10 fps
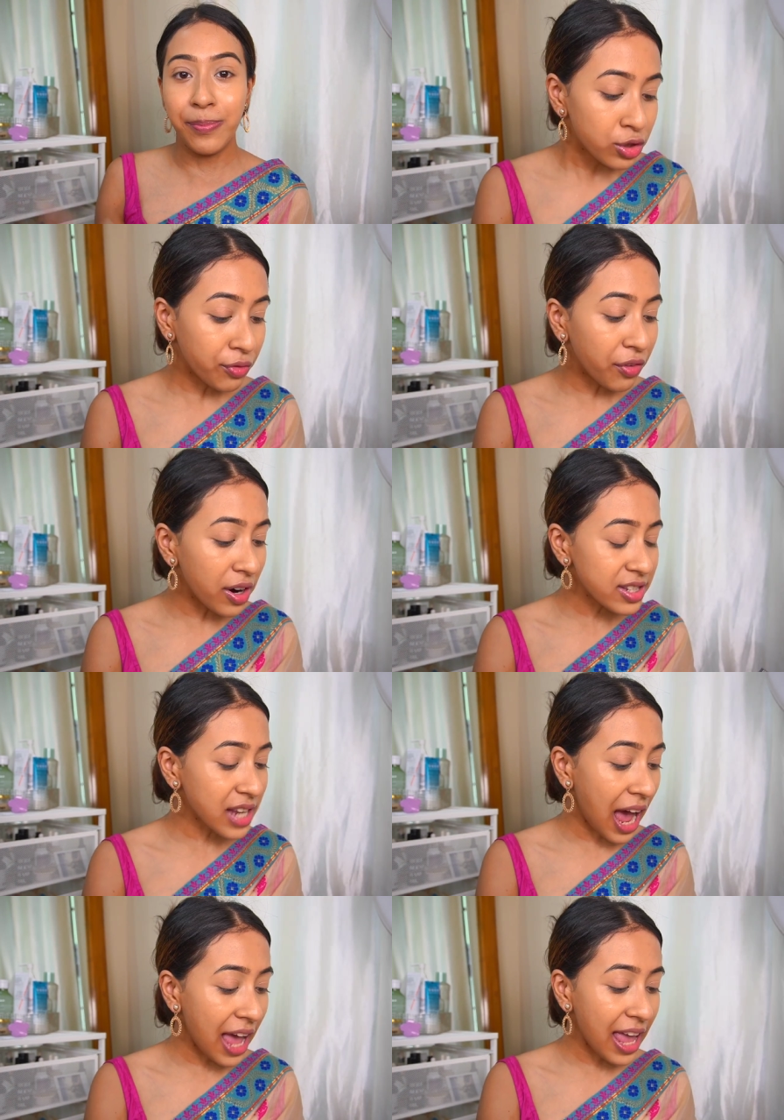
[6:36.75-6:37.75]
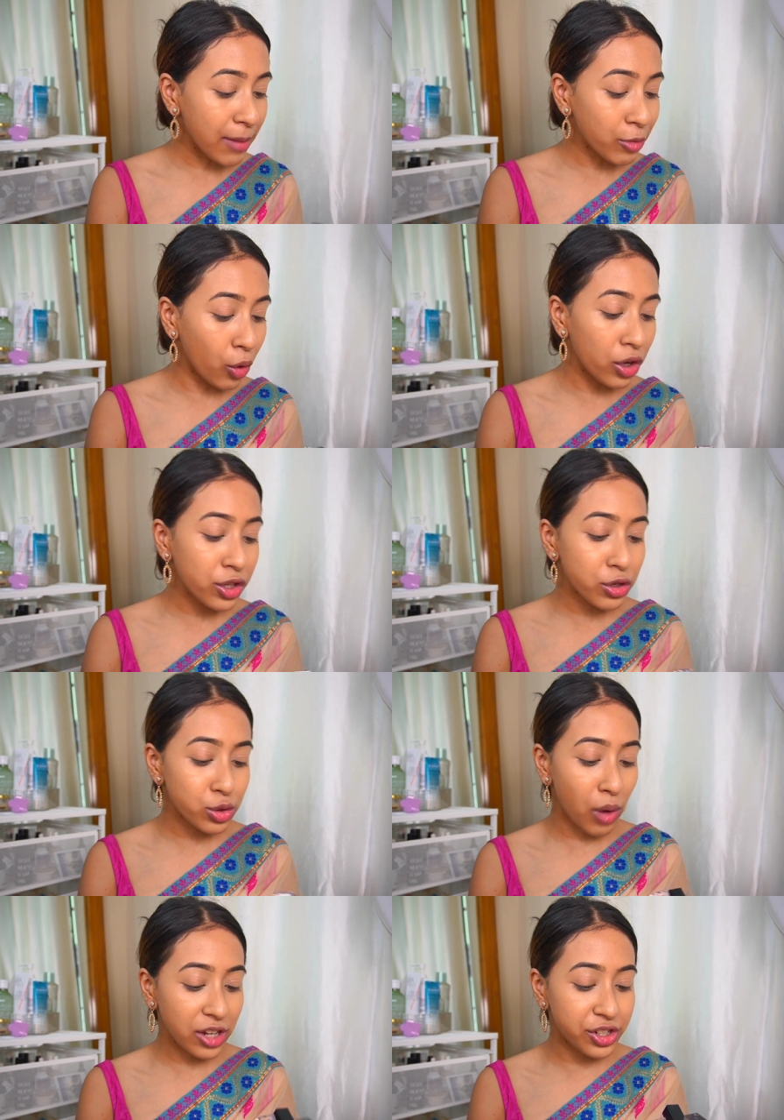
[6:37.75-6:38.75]
So first I am going to
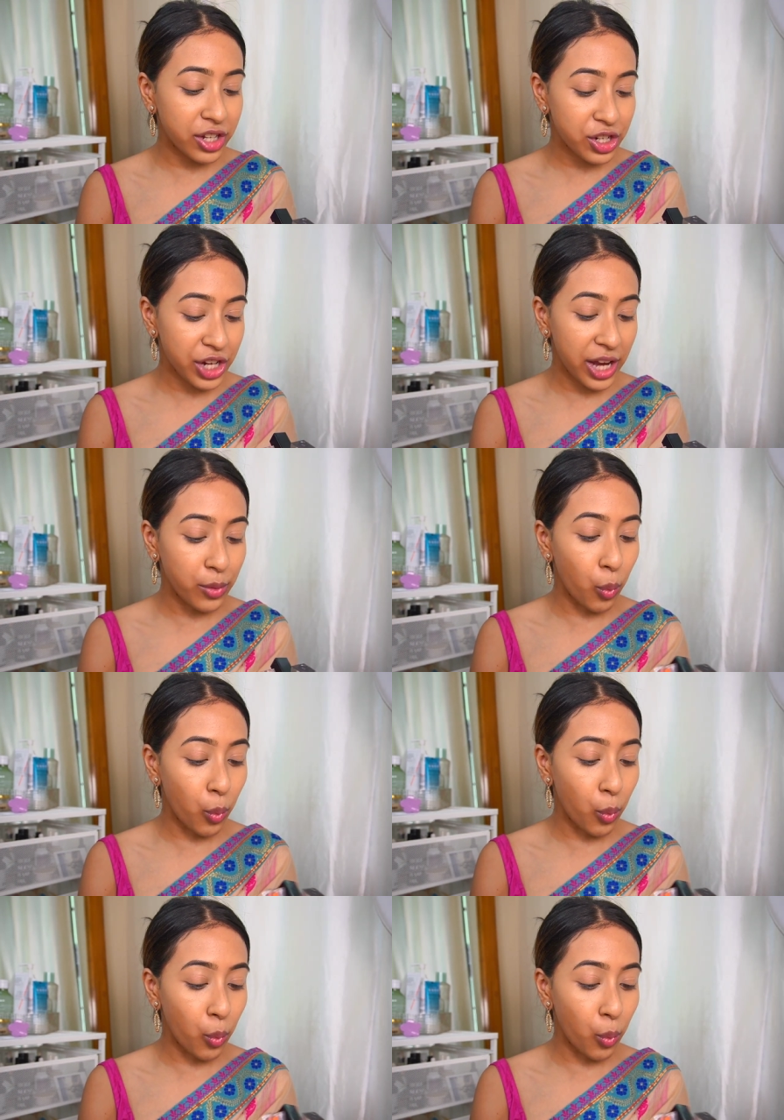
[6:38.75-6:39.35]
swatch the shade